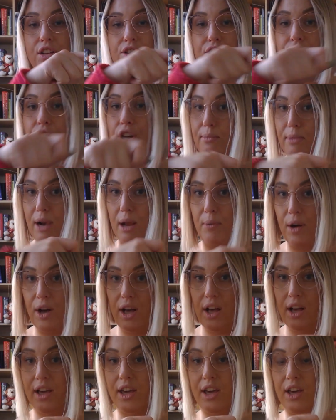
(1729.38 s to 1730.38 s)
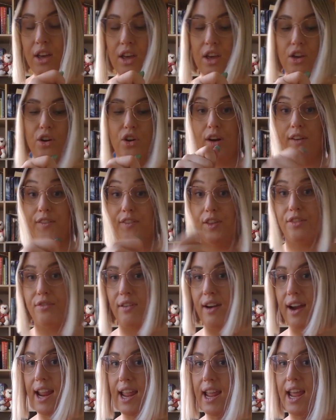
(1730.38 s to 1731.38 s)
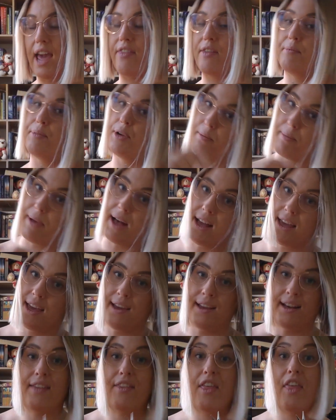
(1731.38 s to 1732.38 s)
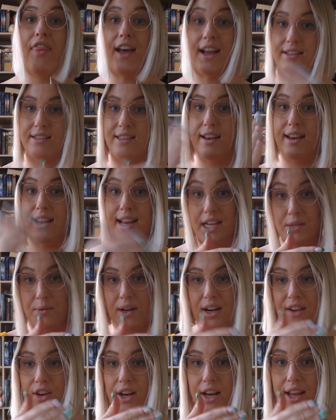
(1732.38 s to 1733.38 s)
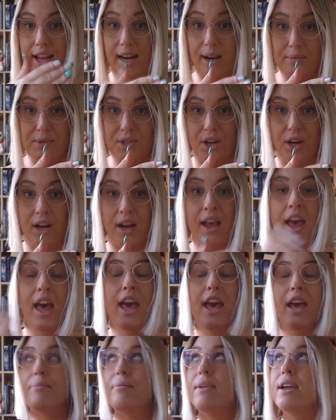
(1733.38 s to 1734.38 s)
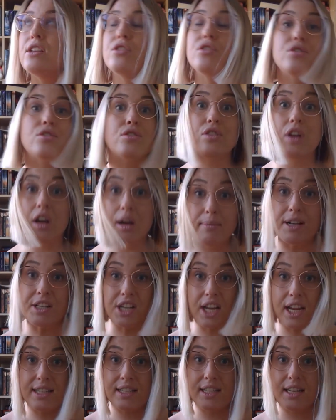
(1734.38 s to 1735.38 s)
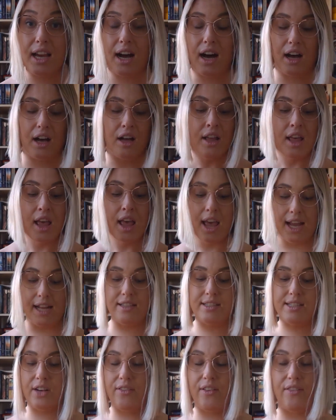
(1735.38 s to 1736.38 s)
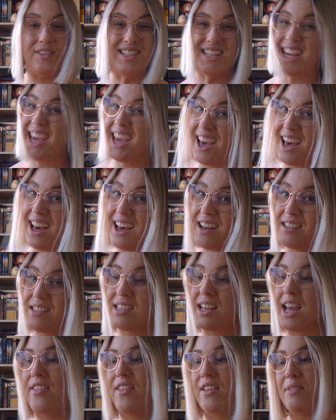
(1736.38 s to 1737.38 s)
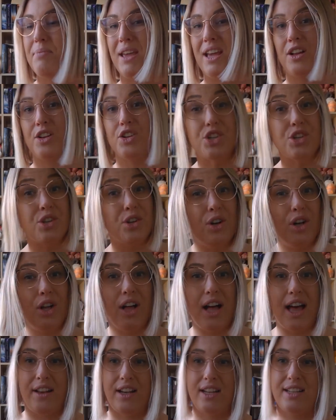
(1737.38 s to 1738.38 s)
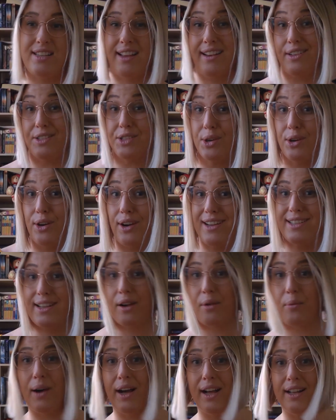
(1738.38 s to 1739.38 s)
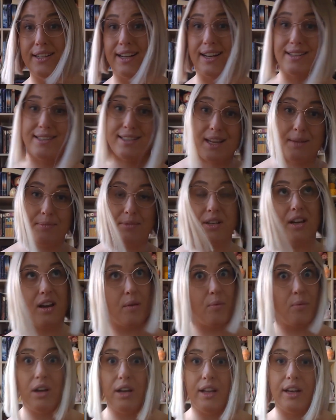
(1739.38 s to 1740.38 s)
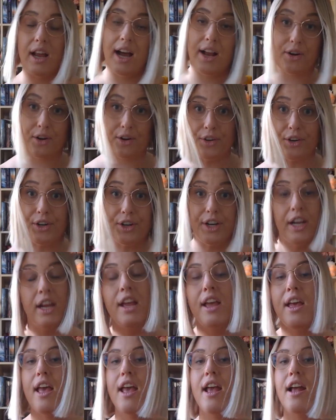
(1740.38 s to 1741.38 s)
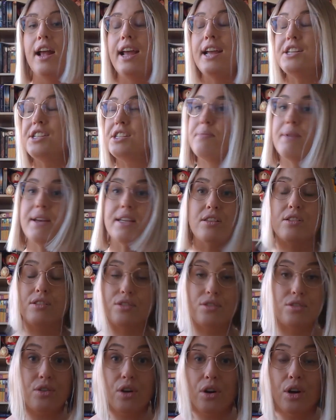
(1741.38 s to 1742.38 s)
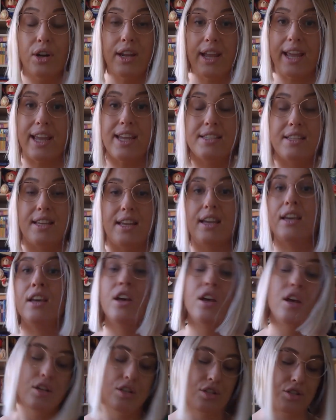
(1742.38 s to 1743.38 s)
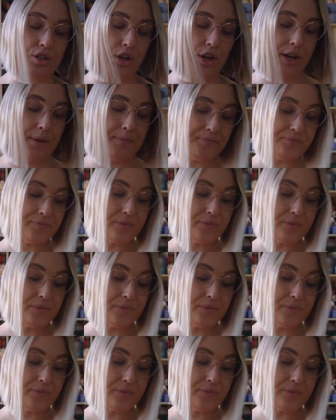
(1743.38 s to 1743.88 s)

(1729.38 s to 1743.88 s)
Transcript: turn my work, go for 3, and then put it back in. And then that's the next one I've got to get up to. It makes it so much easier. Instead of having to count and then being unsure, and is that a 2, is that a 1, did I slip, did I what, I don't know. It just makes it so easy. So